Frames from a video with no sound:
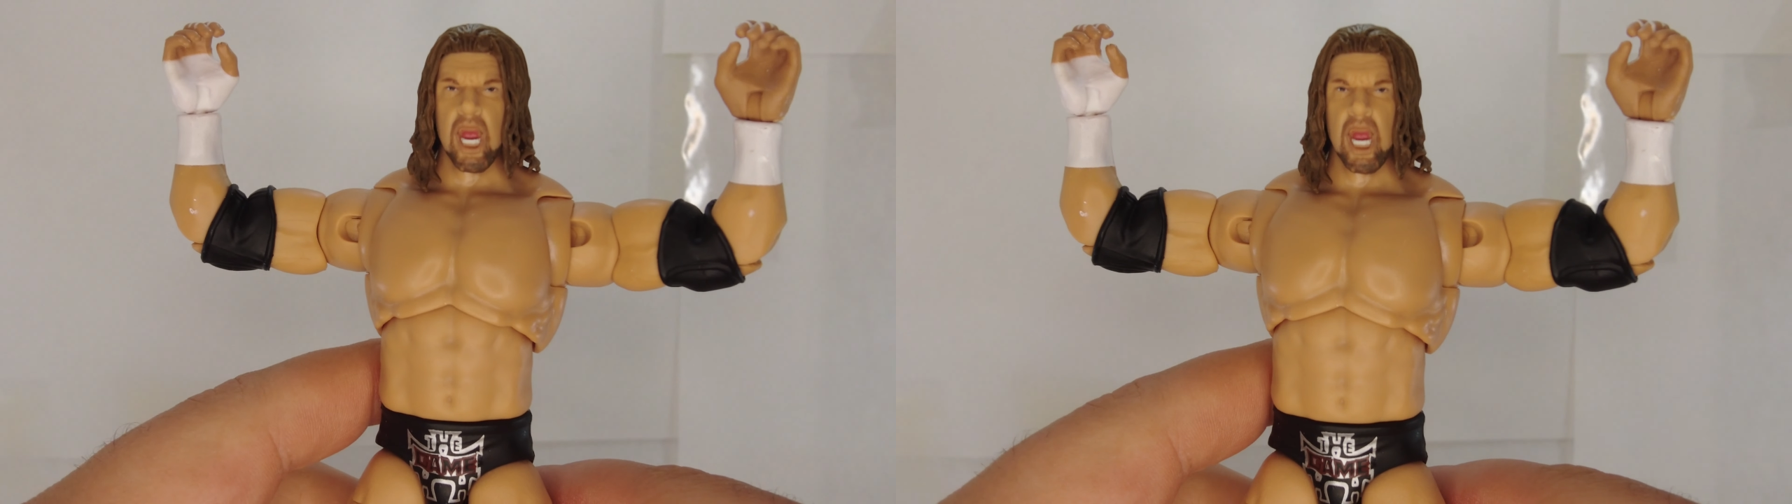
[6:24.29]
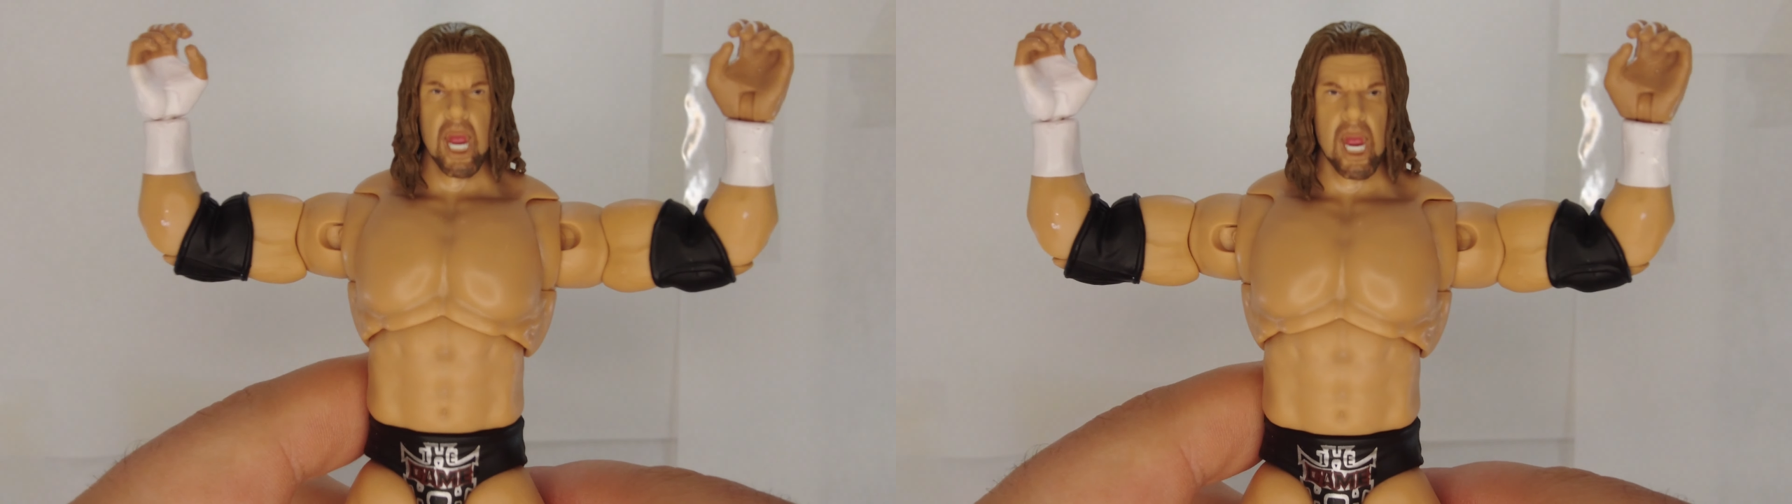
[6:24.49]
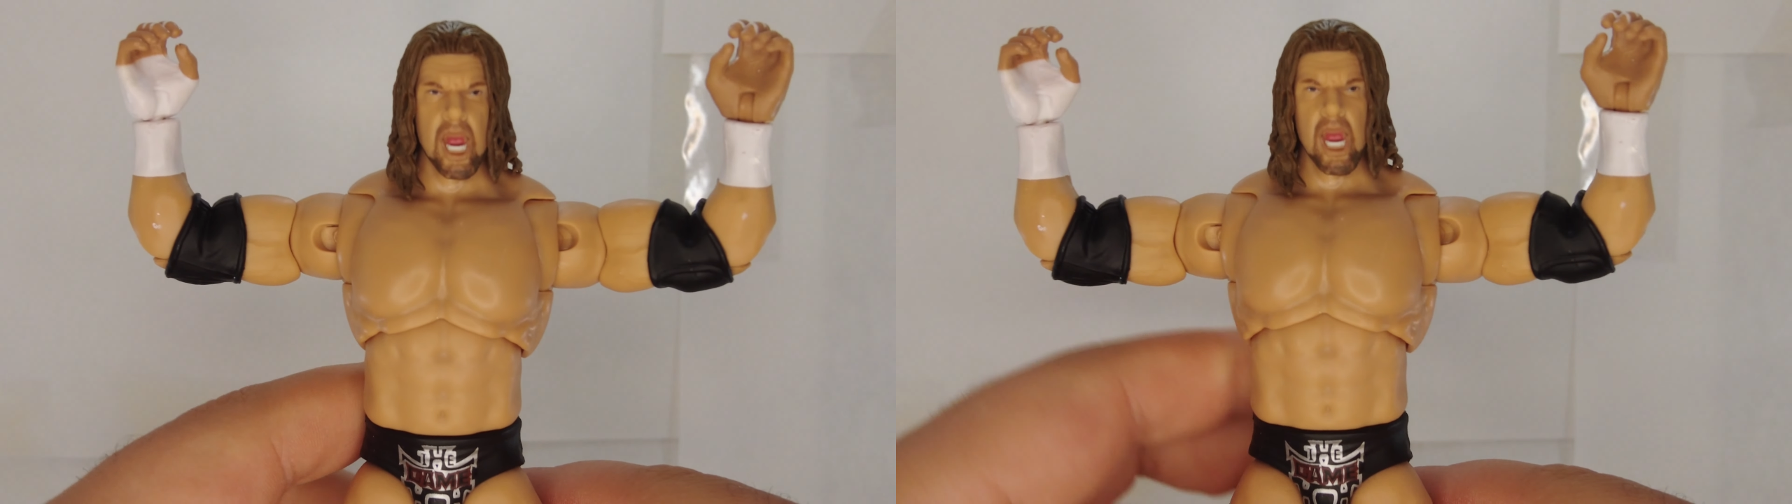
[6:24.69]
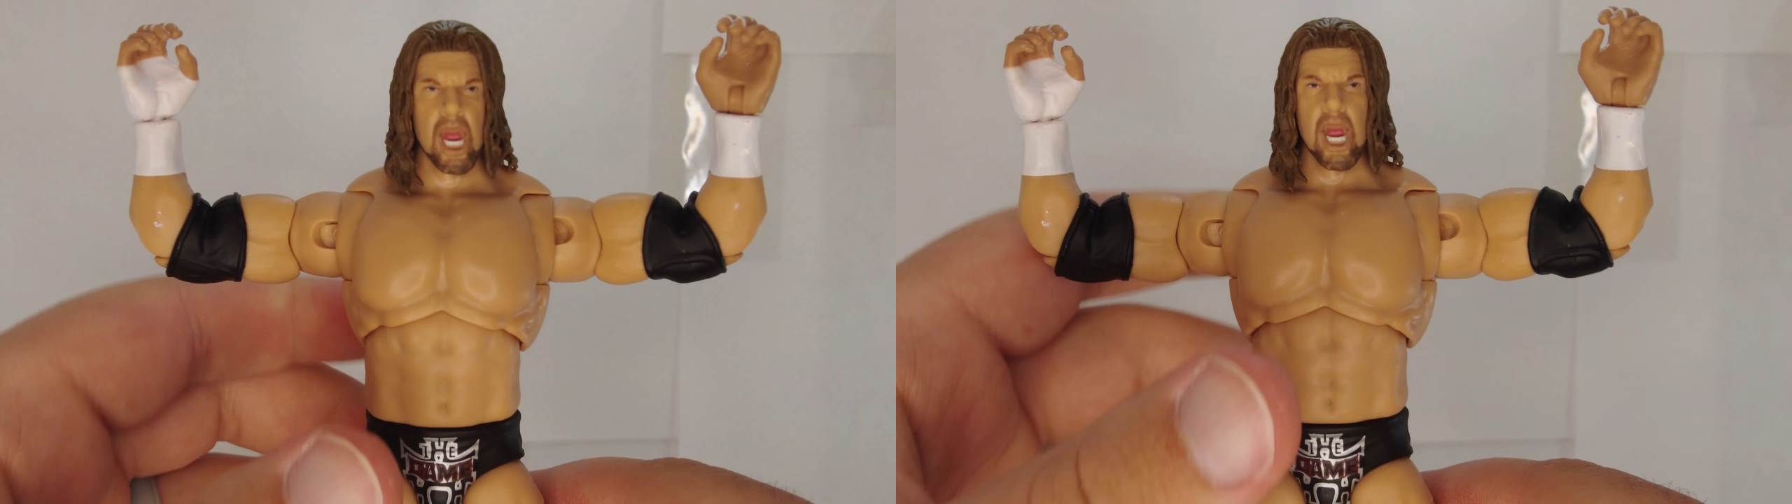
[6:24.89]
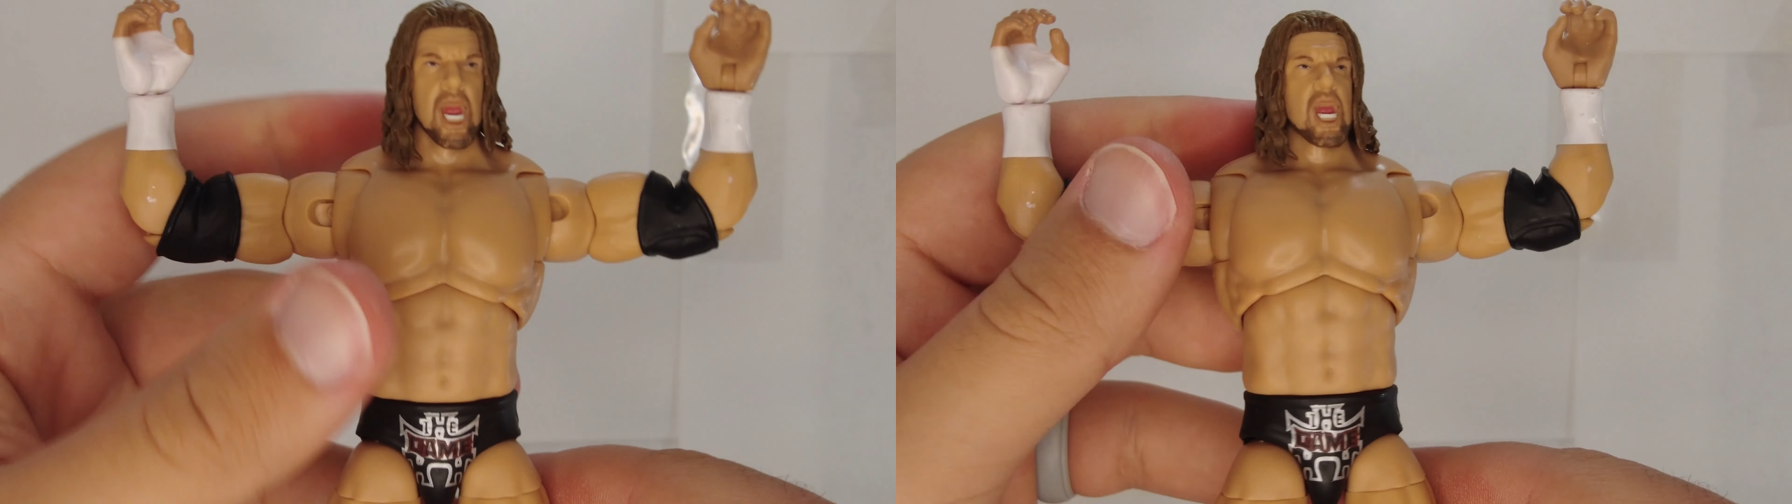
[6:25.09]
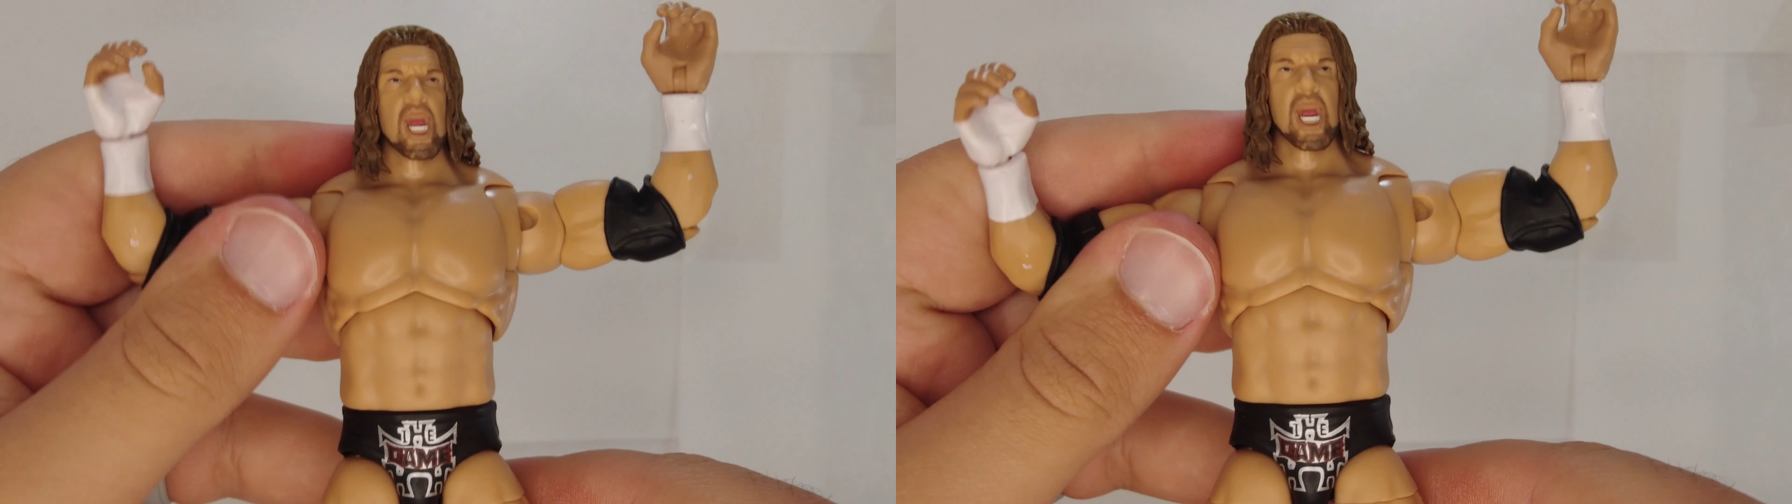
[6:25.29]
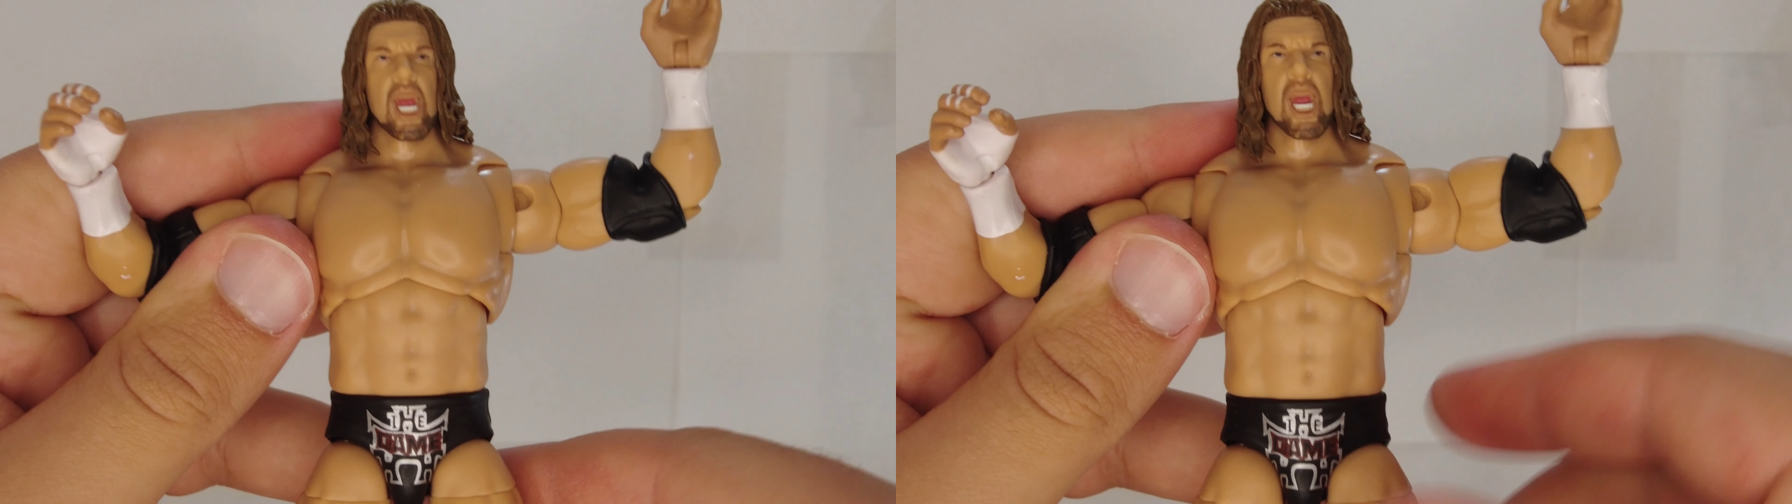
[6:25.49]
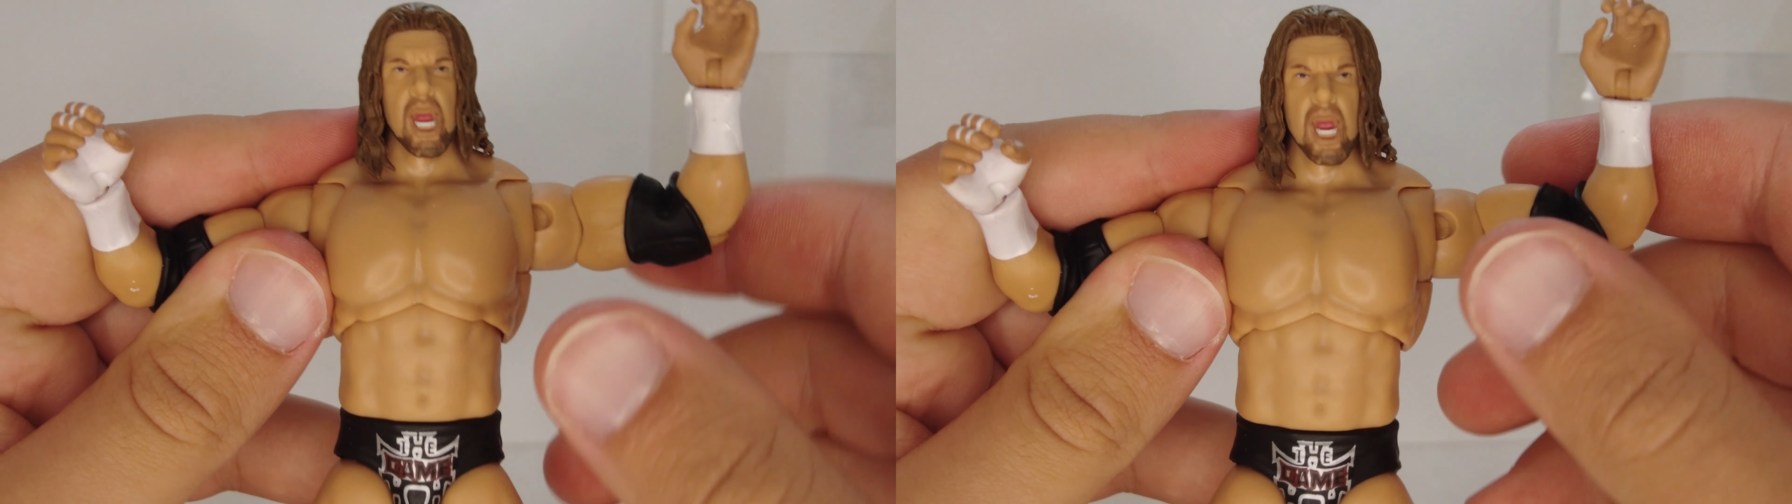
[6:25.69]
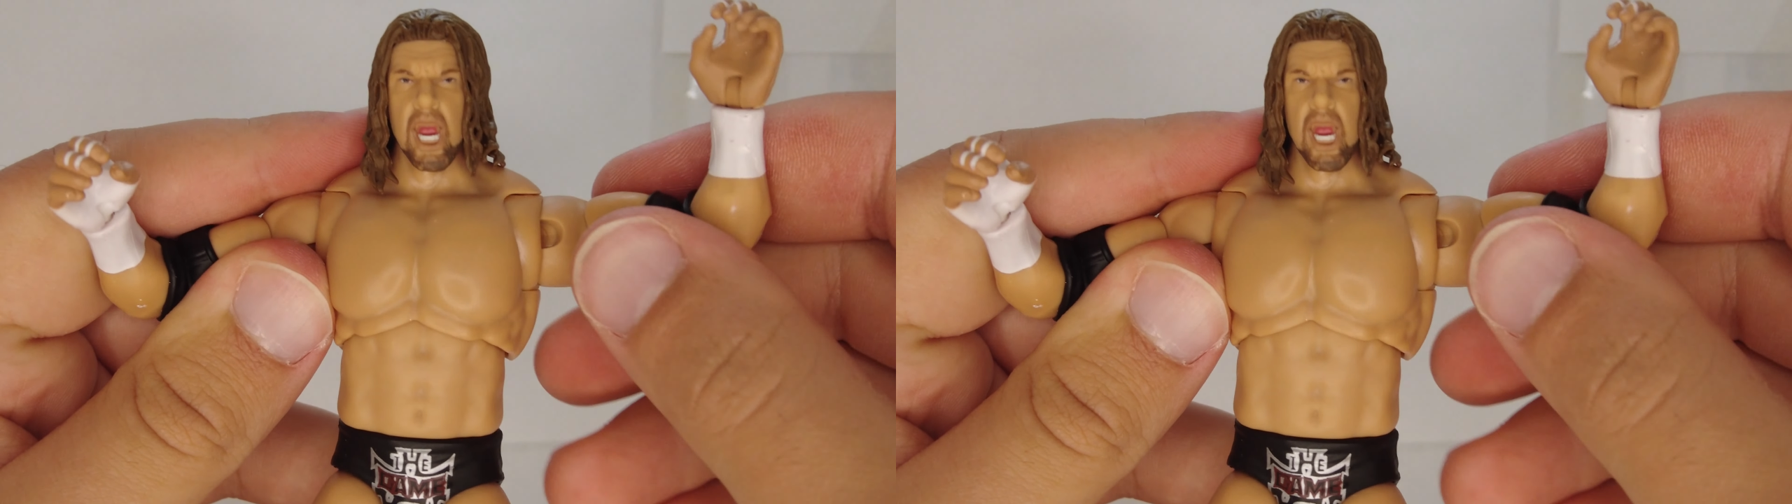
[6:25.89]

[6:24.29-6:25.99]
the pose on the display